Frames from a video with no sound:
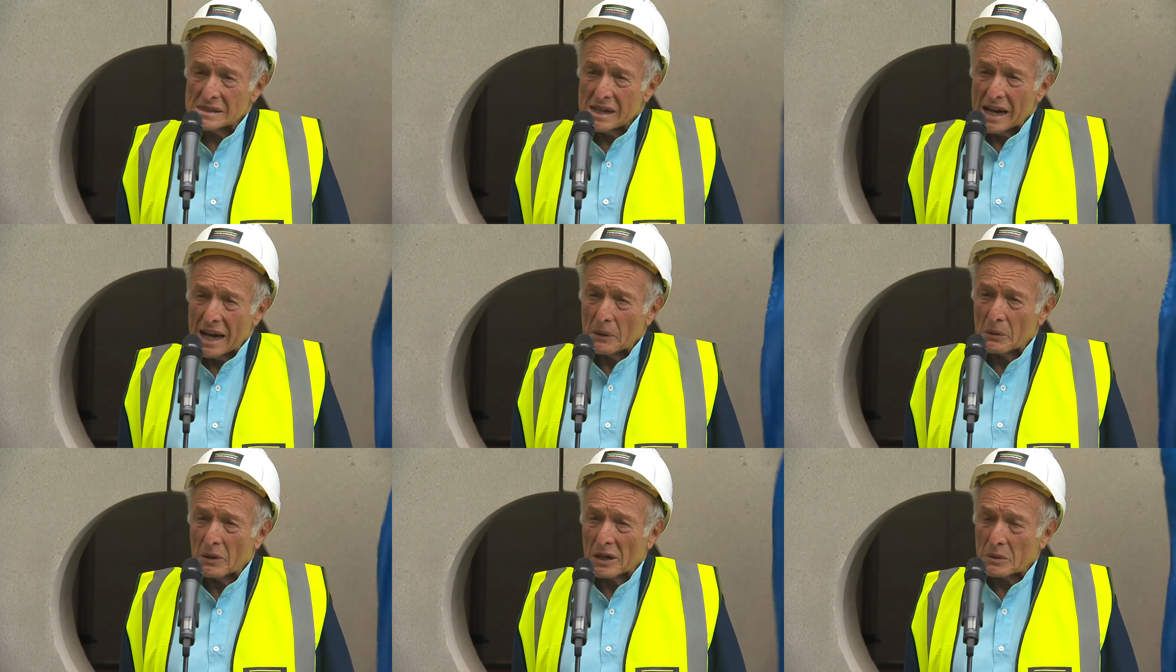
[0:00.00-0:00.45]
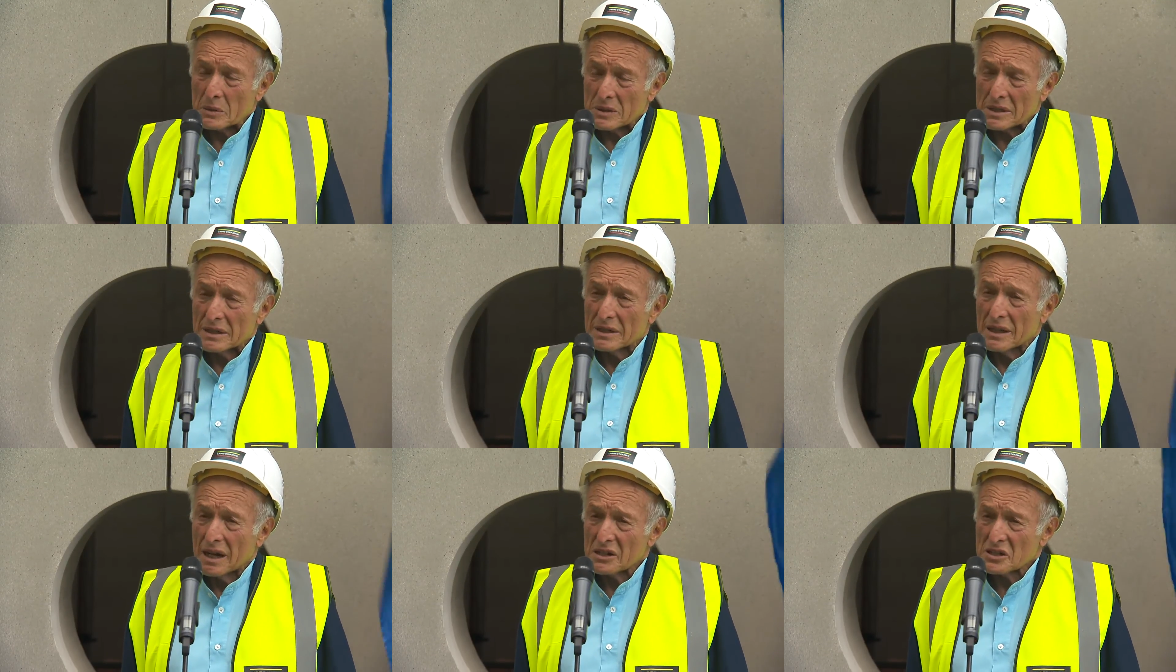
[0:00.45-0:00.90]
I work with
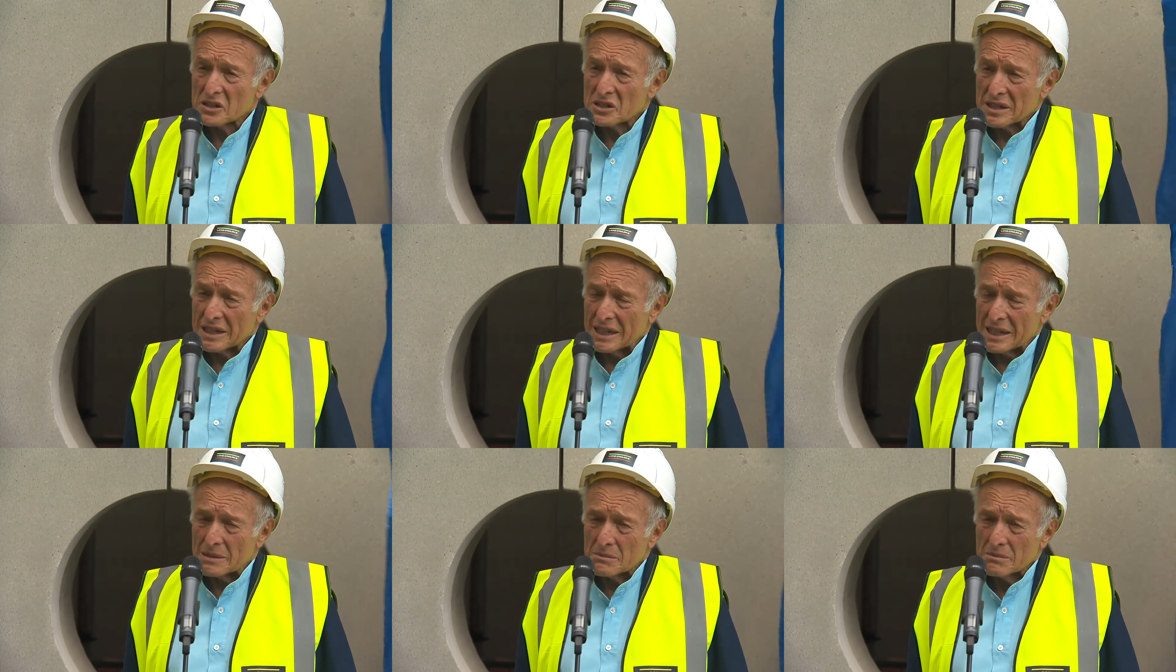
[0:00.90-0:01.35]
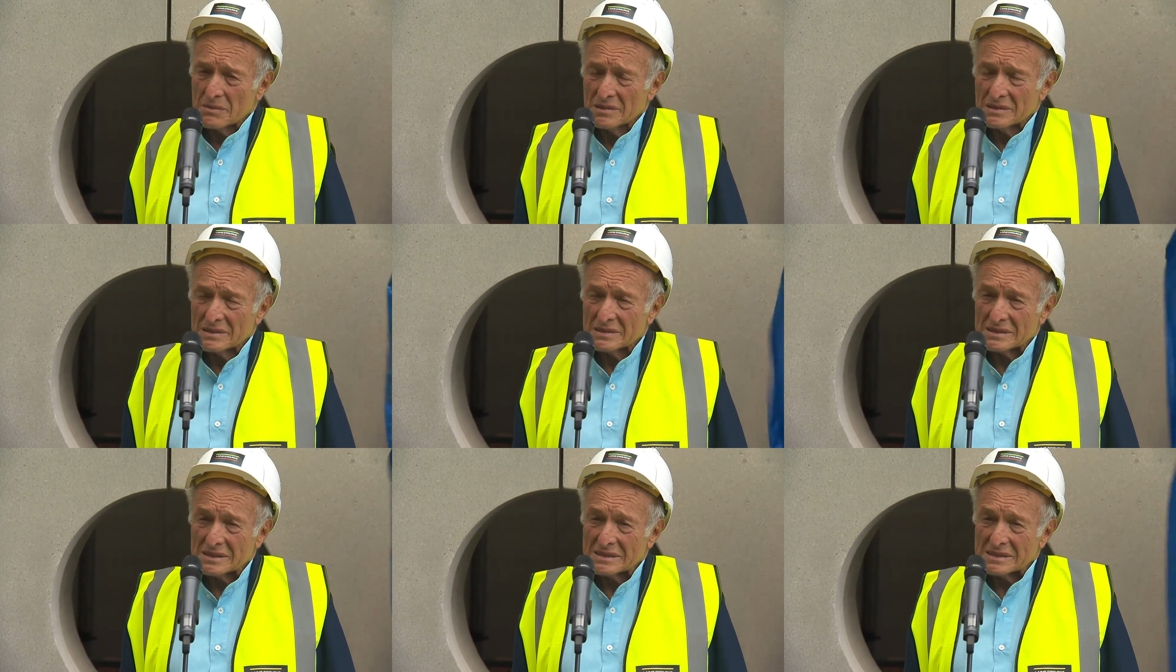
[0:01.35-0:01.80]
a large team.
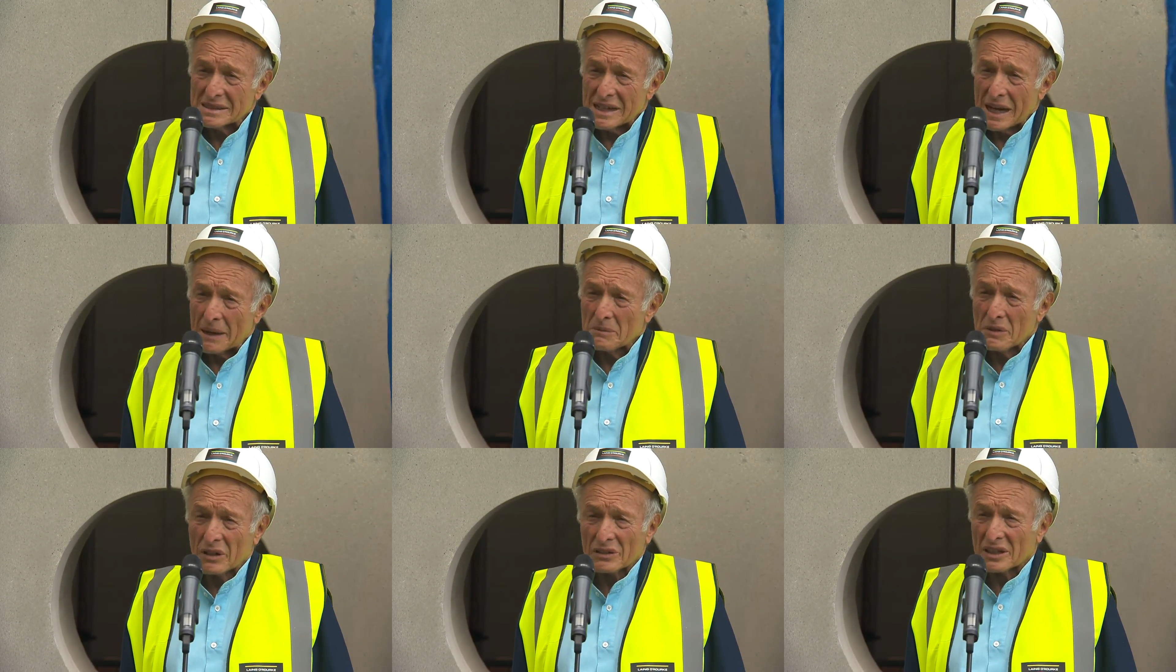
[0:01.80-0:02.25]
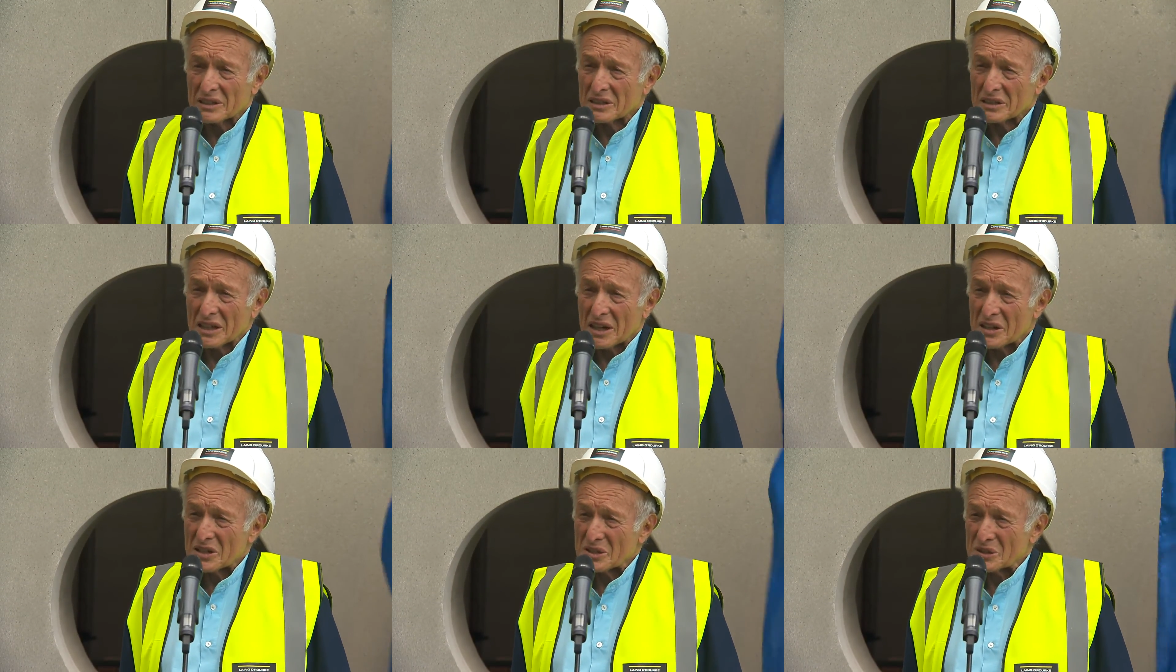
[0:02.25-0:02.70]
I'm not going
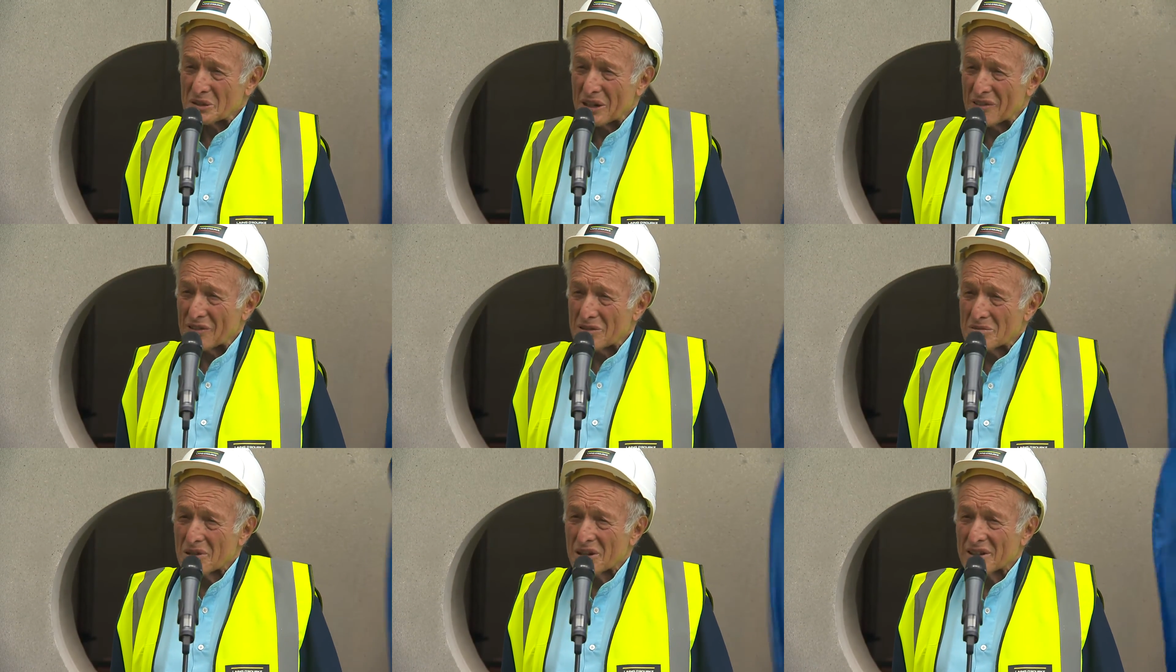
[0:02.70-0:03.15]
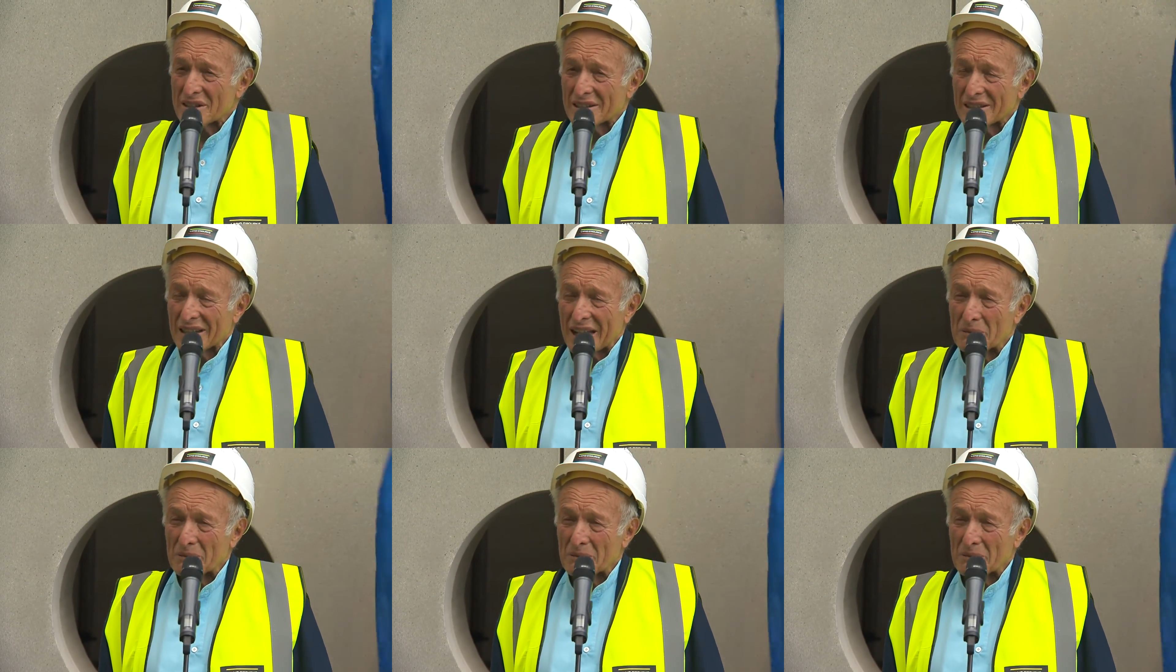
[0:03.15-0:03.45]
to go through everybody.